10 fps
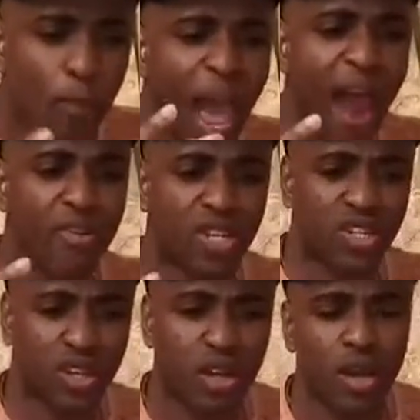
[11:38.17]
My
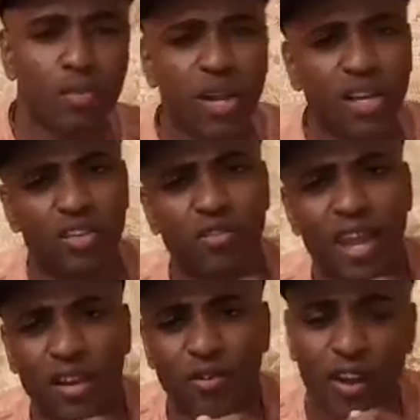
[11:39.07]
people perish
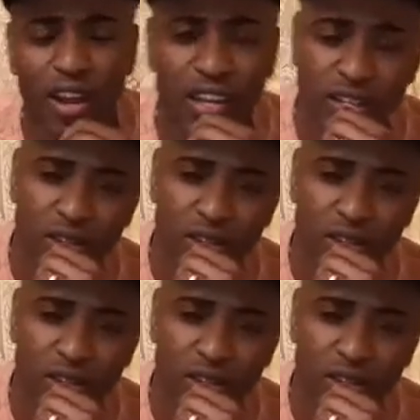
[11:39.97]
because